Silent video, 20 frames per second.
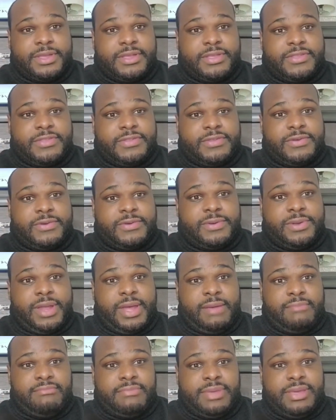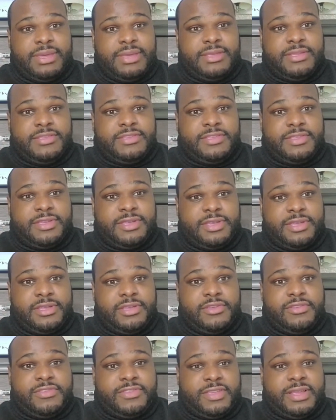So that means
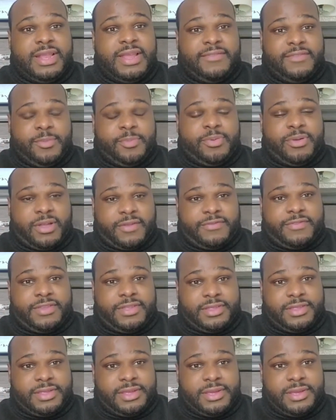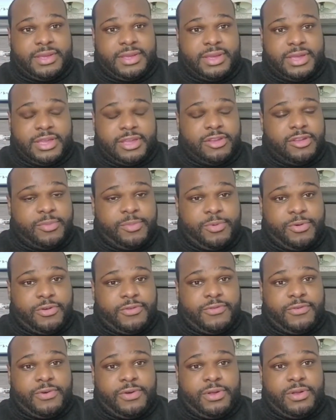you still have a profit in your
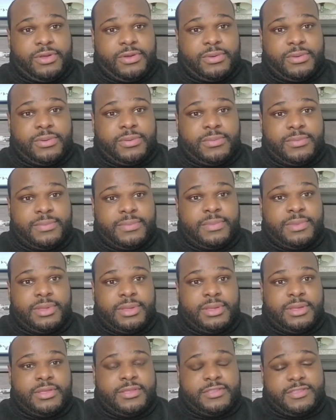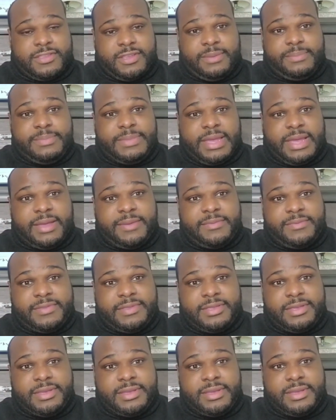portfolio.
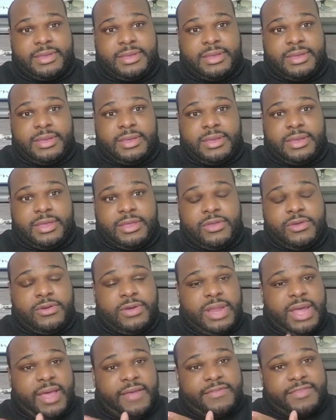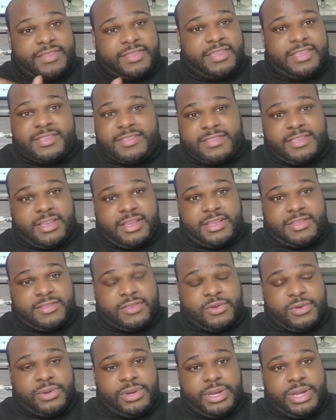Sometimes you could have 6 stocks
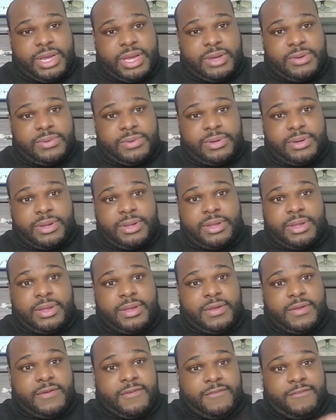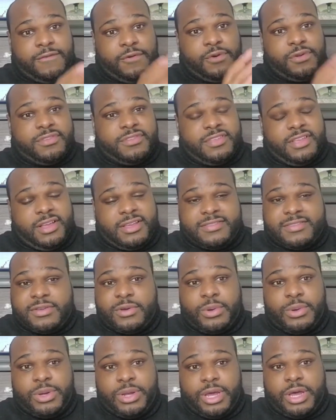going down, 4 stocks
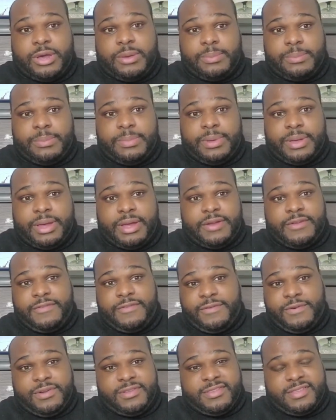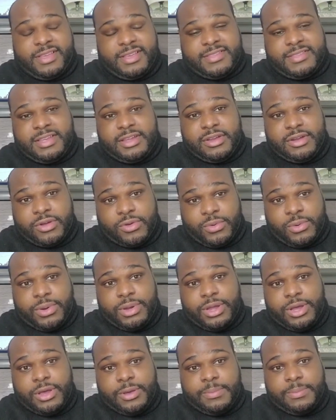going up, and the 4 stocks that are
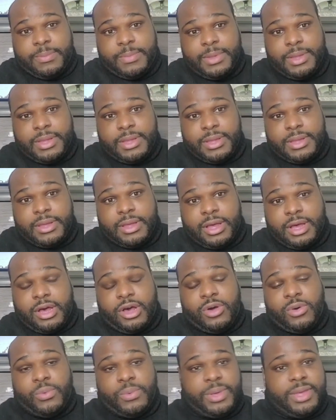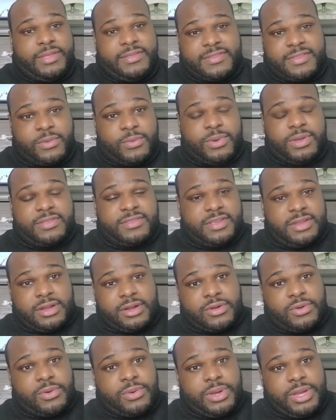going up outweighs the ones that are
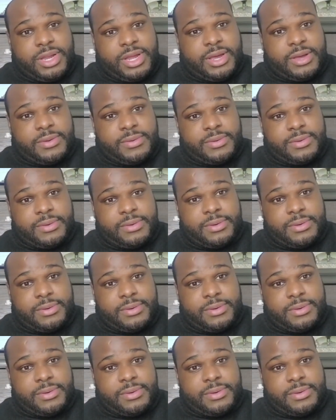going down,